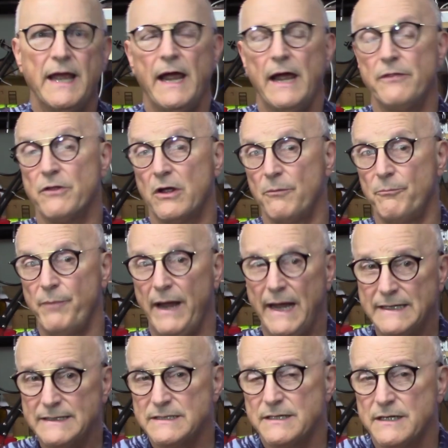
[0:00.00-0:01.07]
and the
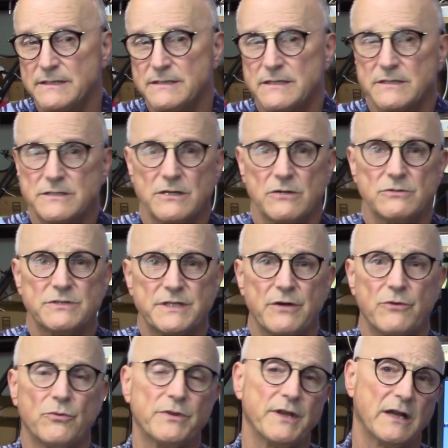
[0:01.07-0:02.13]
capacitance
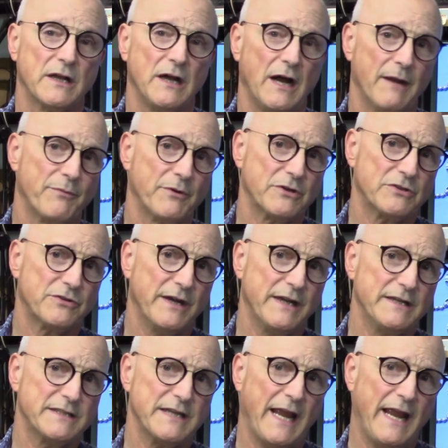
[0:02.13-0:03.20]
associated with the copper
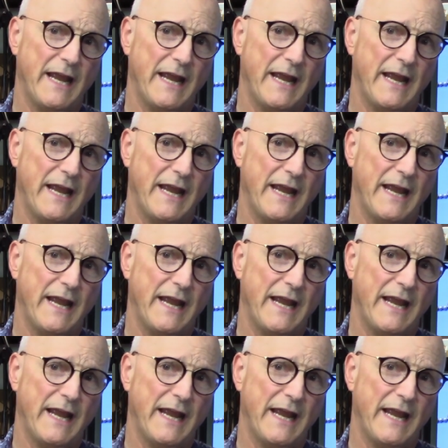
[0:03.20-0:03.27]
trace